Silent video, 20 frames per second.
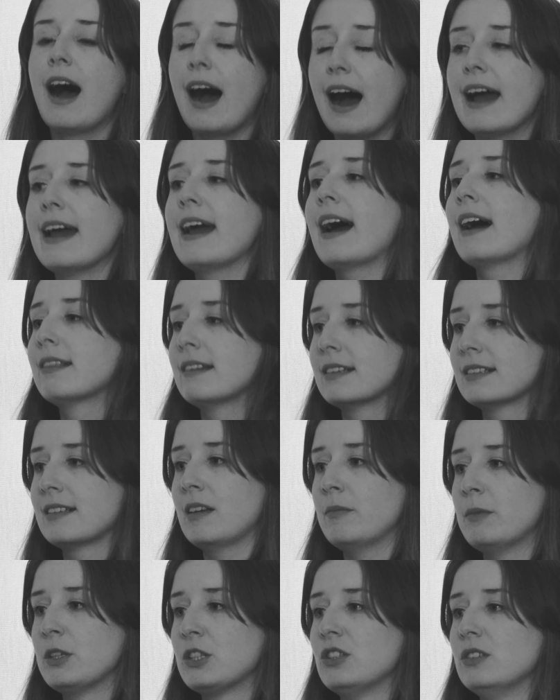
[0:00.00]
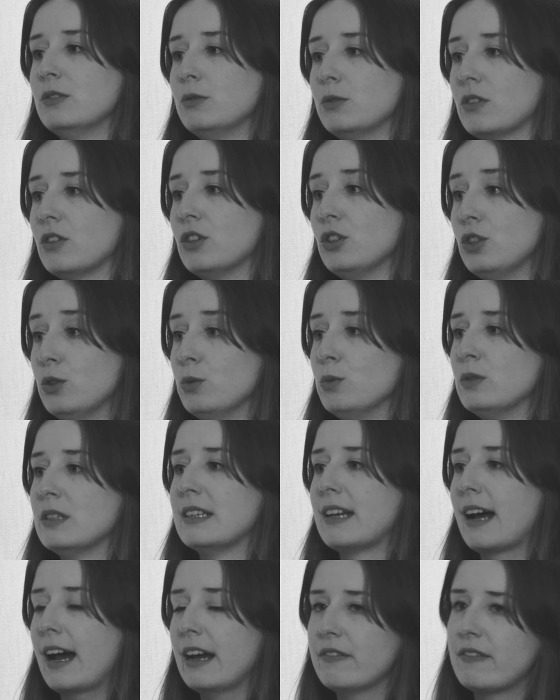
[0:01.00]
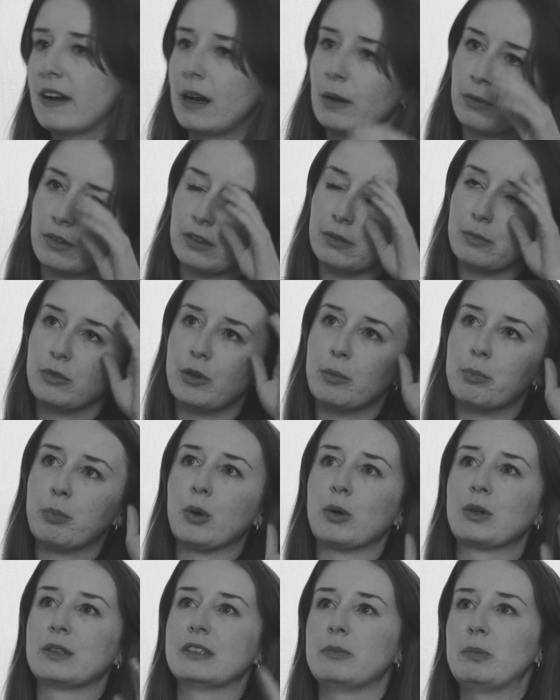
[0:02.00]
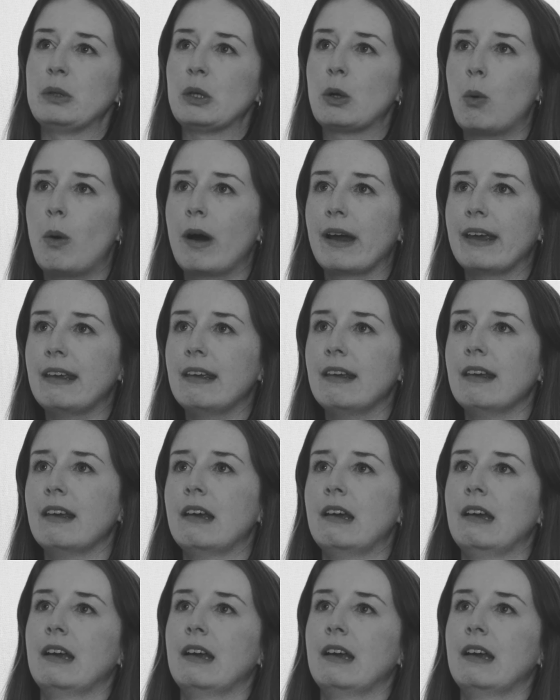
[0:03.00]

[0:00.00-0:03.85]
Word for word: i had the same issues that you did i found the, the book to be quite